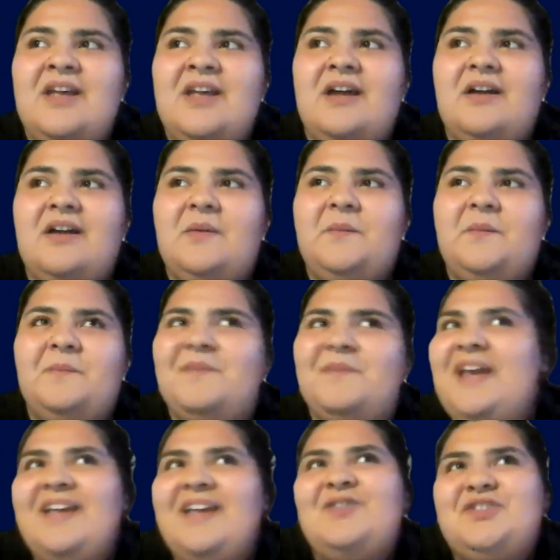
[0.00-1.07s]

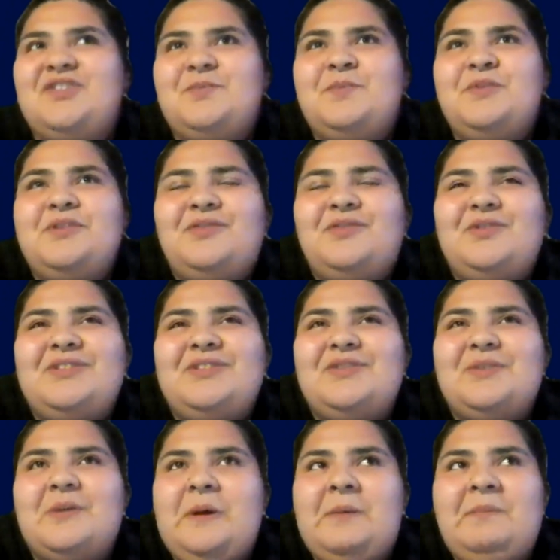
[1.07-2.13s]
yeah, it's just beautiful to
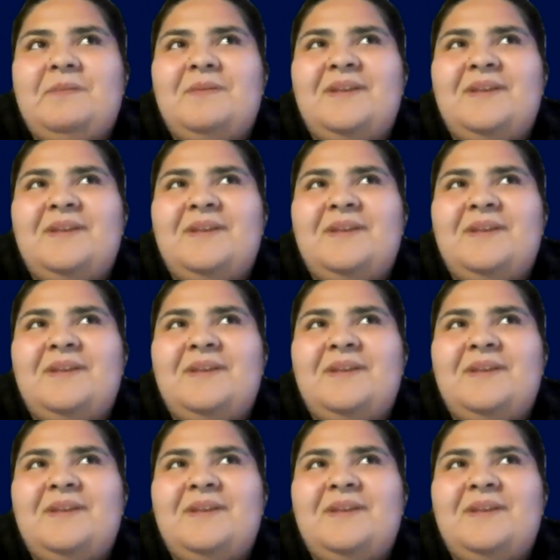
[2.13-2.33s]
grow up